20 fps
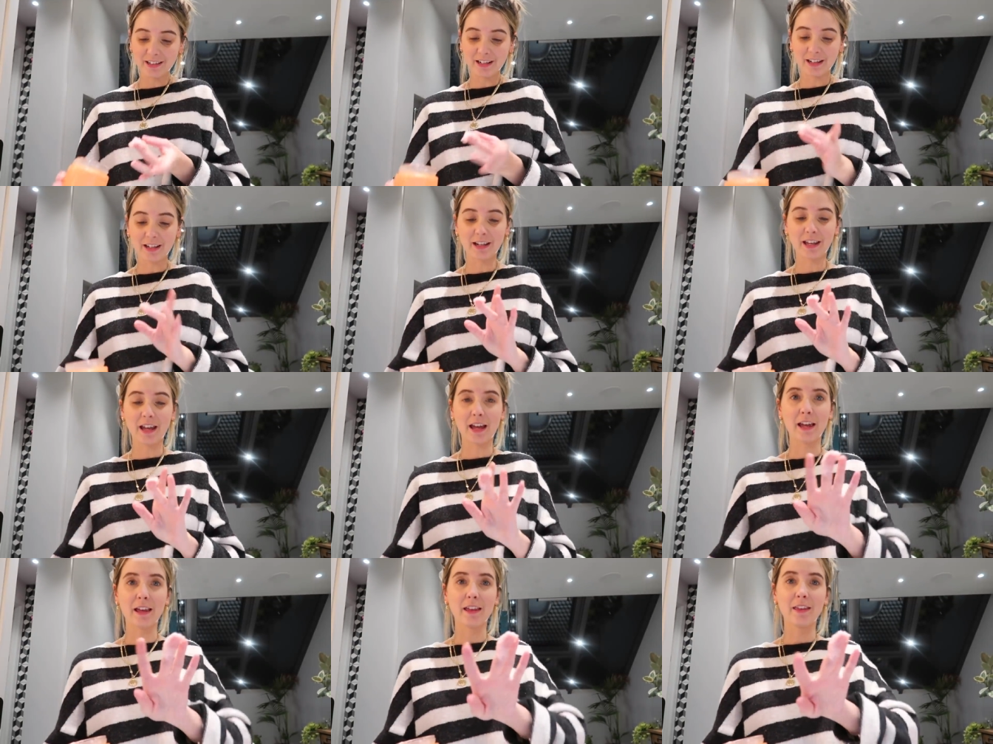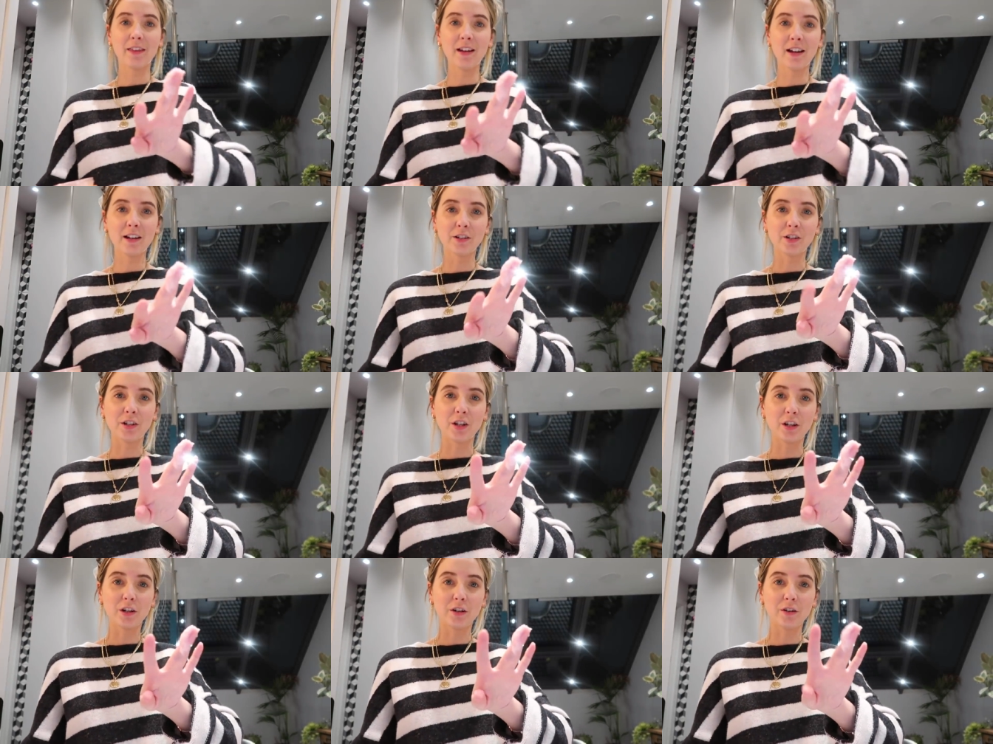Okay, that'll
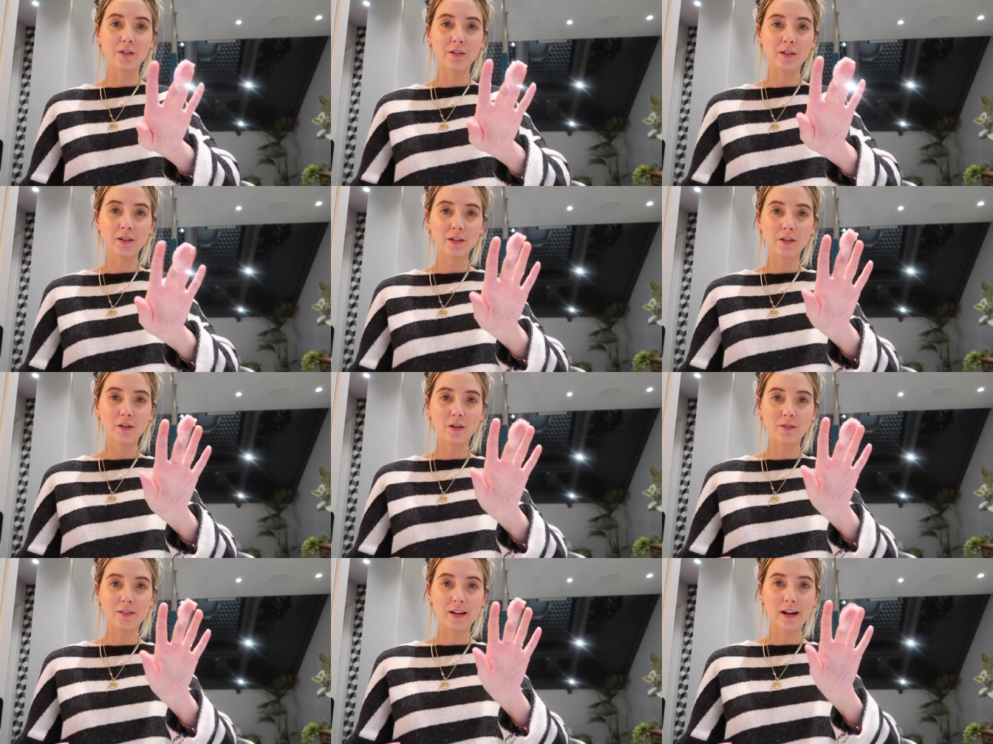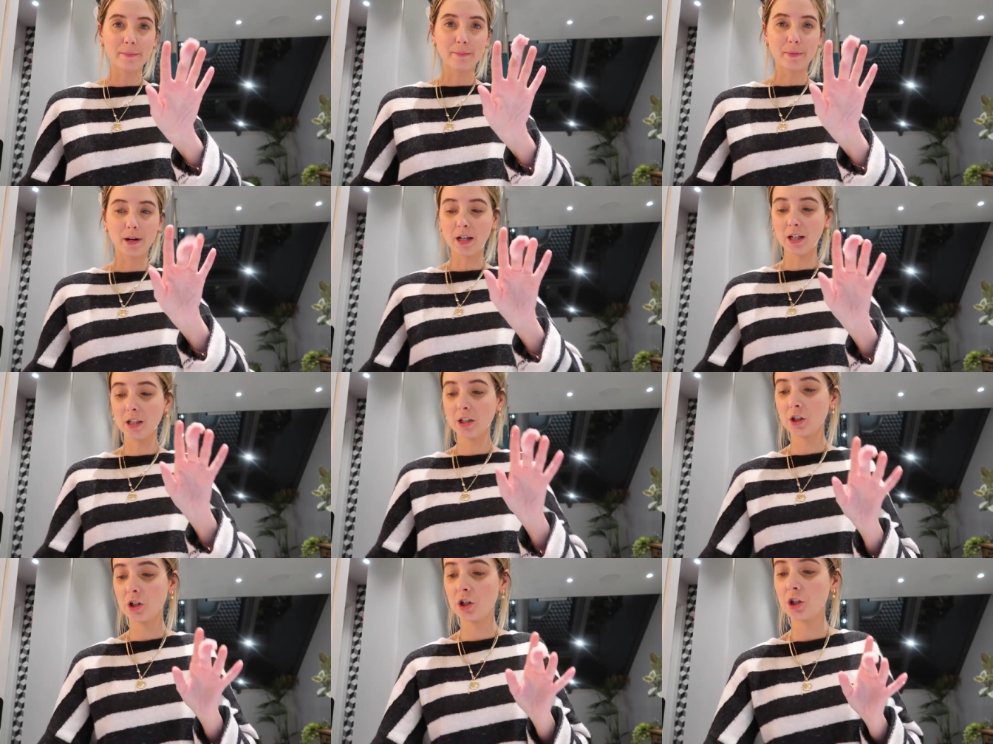do. Got that
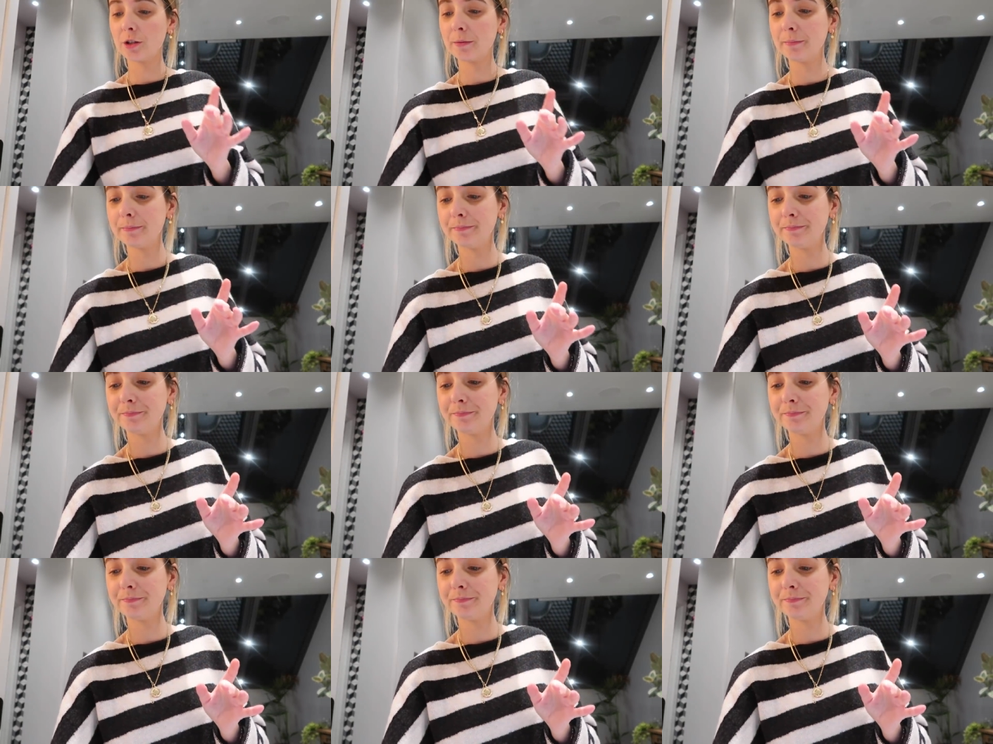much.